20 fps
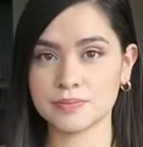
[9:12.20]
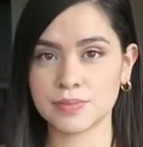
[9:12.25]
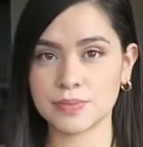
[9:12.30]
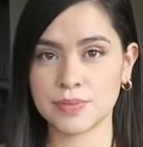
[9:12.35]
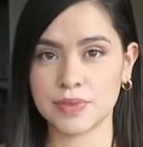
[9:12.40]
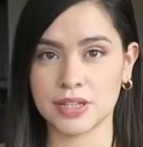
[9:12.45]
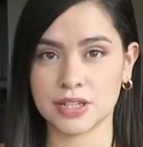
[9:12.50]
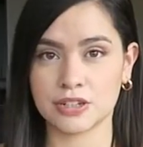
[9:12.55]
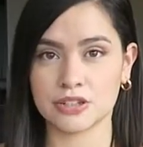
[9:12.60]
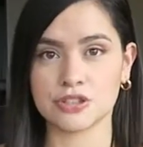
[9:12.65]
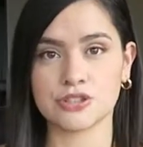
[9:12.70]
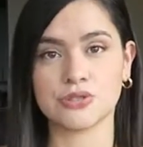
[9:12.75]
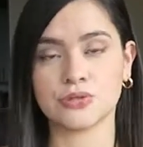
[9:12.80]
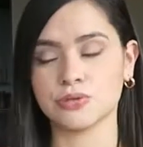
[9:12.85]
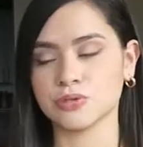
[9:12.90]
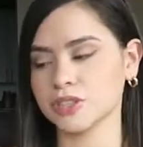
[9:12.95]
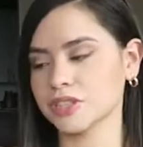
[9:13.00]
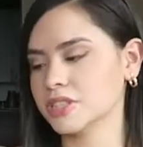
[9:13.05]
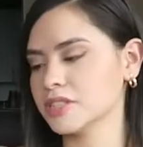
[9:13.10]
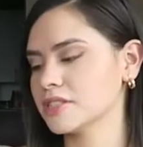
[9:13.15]
thicker
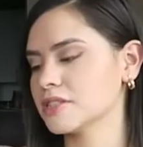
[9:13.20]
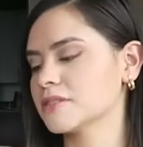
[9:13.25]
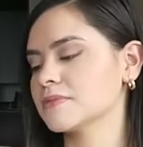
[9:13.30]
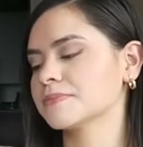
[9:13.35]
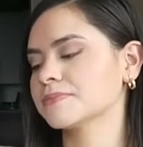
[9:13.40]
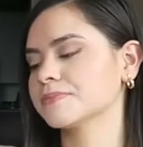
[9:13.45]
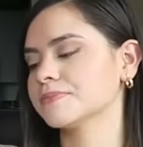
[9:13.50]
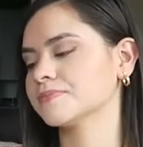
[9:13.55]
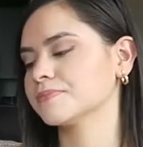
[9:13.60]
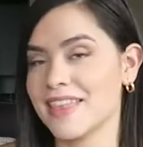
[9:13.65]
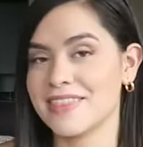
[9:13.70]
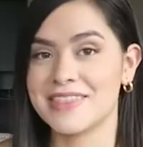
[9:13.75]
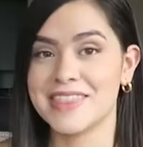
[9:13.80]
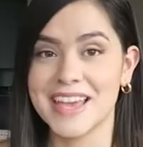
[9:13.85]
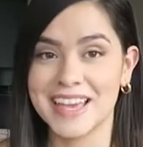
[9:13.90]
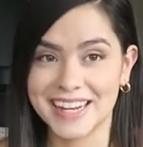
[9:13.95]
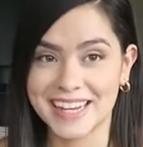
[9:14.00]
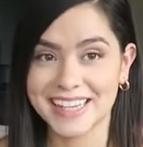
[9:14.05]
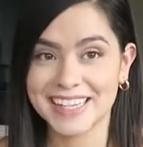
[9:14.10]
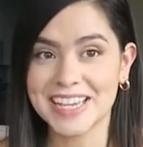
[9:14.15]
shoulders.
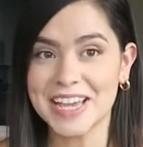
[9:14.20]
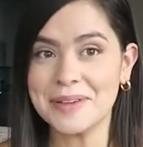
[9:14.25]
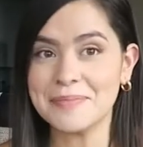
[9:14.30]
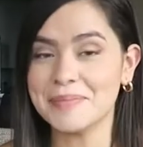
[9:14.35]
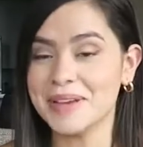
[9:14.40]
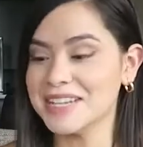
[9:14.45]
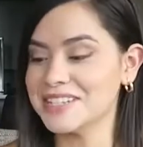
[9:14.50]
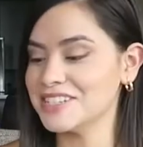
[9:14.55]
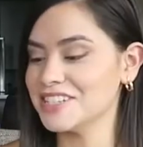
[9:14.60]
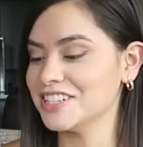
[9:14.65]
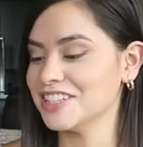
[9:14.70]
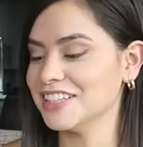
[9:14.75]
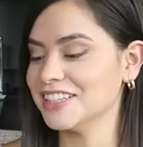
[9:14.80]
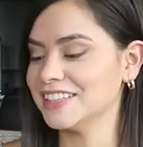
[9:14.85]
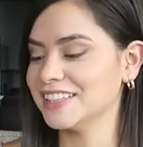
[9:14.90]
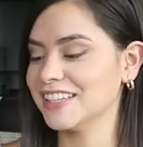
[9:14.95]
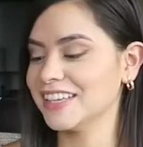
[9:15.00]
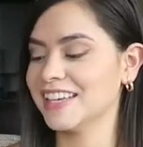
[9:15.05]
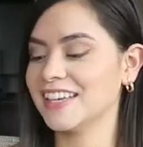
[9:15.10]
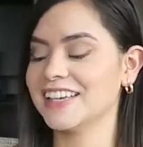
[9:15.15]
Then I kept
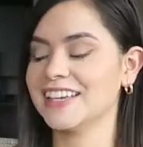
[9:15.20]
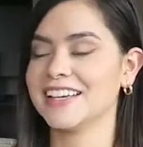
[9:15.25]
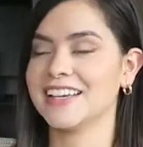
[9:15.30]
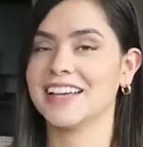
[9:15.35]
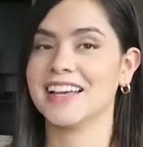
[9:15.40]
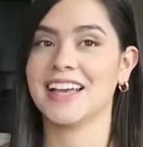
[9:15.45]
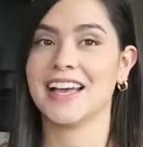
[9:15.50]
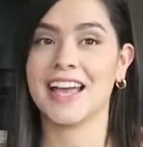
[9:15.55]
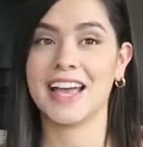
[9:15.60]
mentioning, like, I